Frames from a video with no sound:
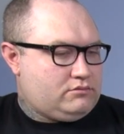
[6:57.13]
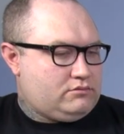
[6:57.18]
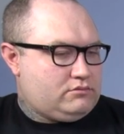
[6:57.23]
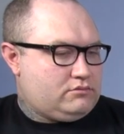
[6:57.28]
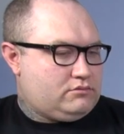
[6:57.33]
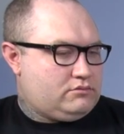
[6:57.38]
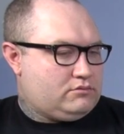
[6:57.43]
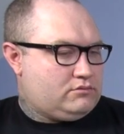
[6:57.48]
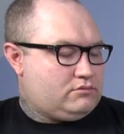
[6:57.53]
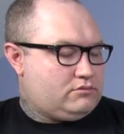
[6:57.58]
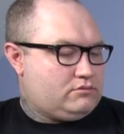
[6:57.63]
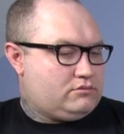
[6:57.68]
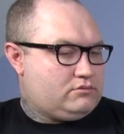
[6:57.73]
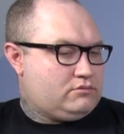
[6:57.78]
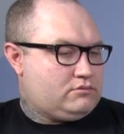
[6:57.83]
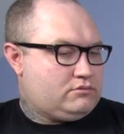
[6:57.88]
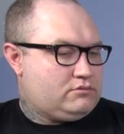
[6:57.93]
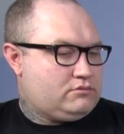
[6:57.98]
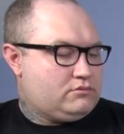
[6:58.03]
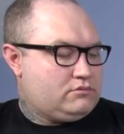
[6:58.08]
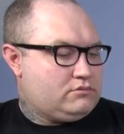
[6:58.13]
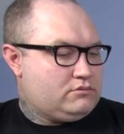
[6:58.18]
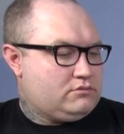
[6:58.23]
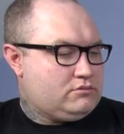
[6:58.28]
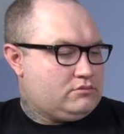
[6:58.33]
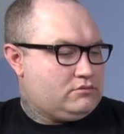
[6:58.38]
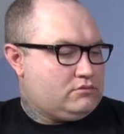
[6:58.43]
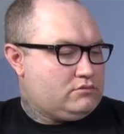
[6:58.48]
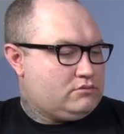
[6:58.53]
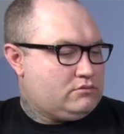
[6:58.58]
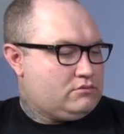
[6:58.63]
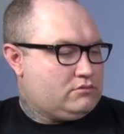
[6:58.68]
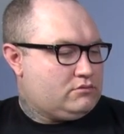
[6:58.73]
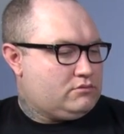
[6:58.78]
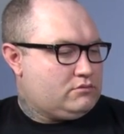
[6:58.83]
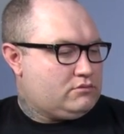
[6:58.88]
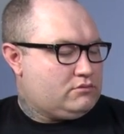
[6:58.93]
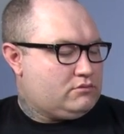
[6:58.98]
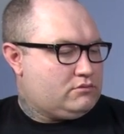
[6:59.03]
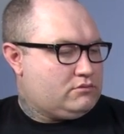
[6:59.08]

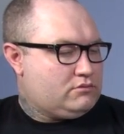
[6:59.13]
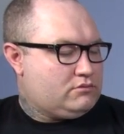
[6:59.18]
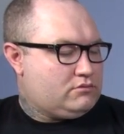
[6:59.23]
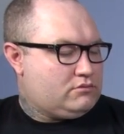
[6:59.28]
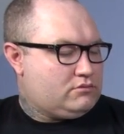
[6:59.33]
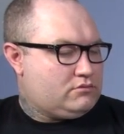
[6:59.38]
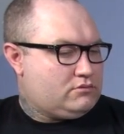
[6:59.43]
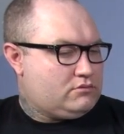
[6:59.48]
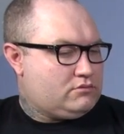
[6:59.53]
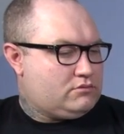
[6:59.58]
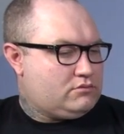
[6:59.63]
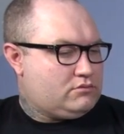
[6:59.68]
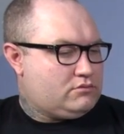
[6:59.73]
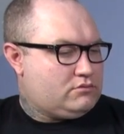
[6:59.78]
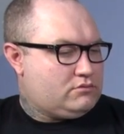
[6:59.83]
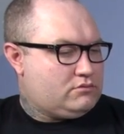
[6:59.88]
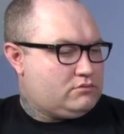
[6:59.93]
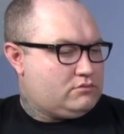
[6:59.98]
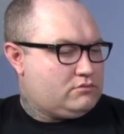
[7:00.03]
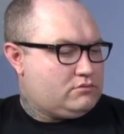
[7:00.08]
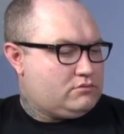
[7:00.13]
[no speech]